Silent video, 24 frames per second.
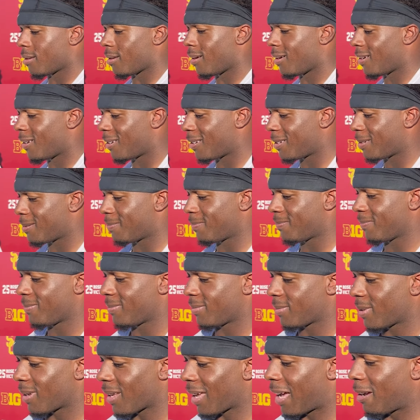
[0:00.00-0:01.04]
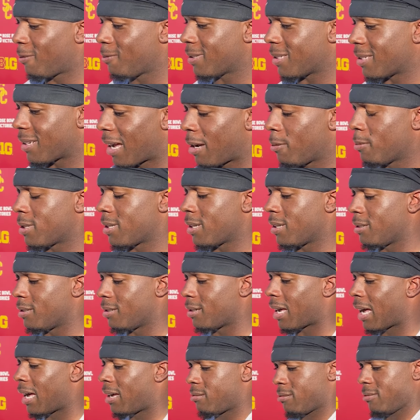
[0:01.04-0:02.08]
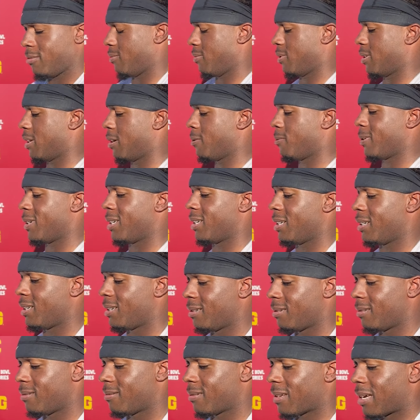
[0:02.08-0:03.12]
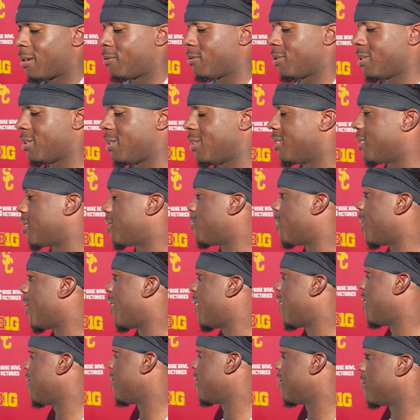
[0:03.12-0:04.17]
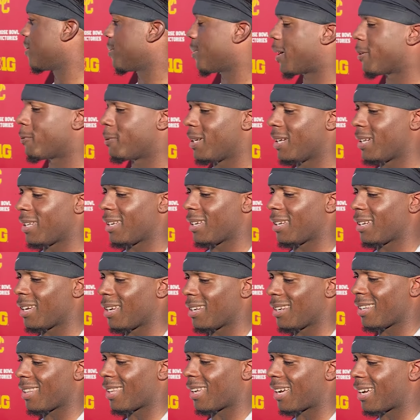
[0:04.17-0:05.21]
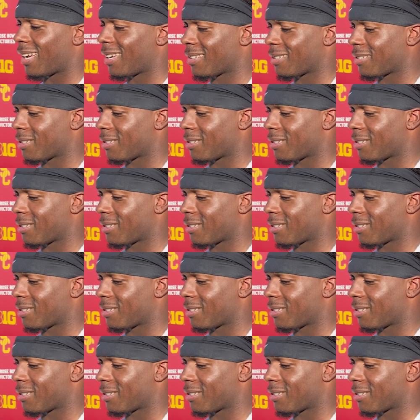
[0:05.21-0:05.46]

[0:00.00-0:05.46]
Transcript: Um. I was I was a little out. It really didn't. I was a little small. Um, I really didn't eat a lot.